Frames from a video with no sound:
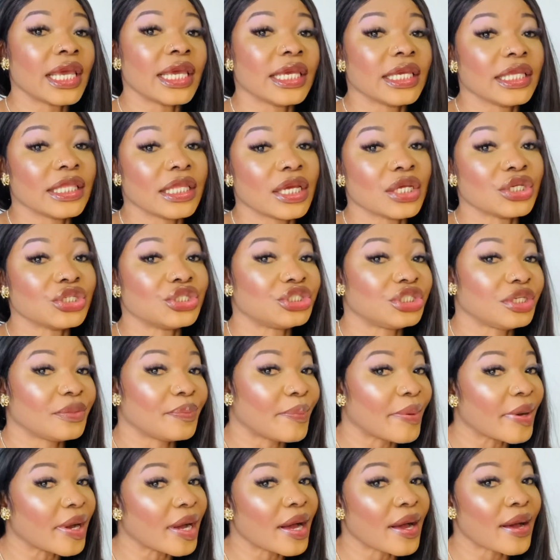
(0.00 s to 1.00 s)
in a
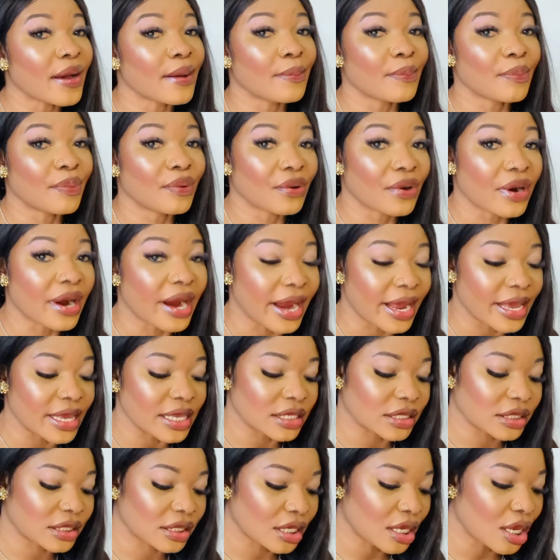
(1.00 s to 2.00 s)
cheaper
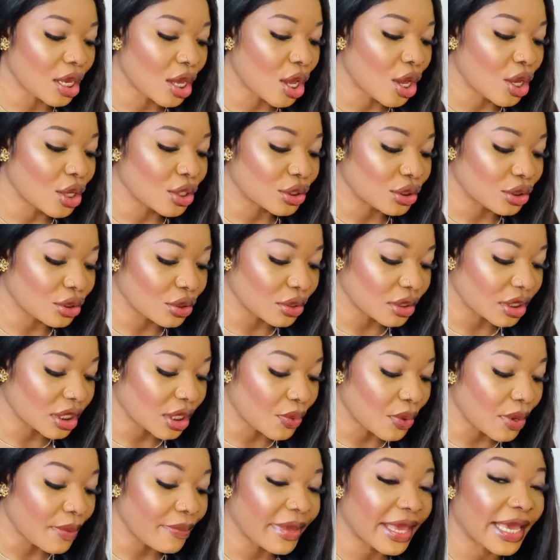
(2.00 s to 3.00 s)
price. So they
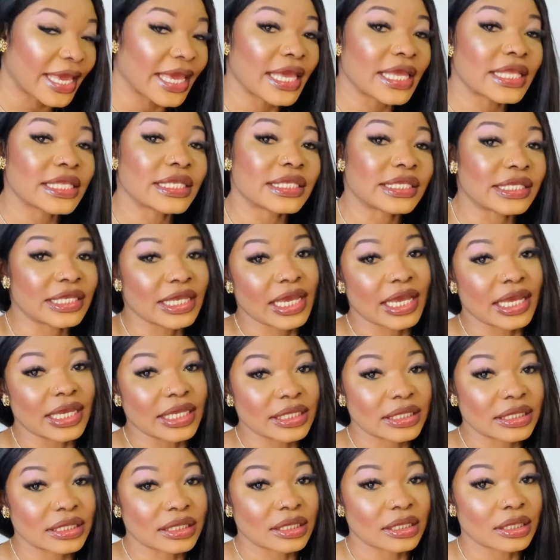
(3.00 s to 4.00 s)
were making
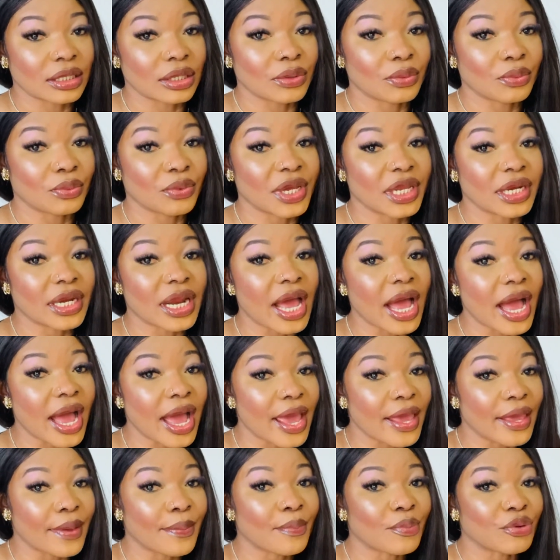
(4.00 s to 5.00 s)
sales when
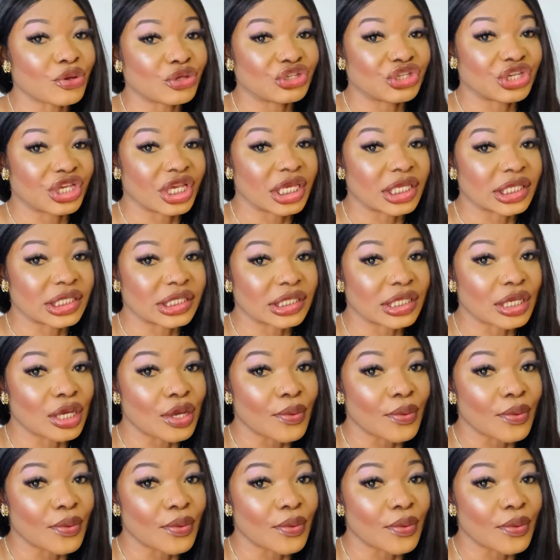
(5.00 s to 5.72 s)
I purchased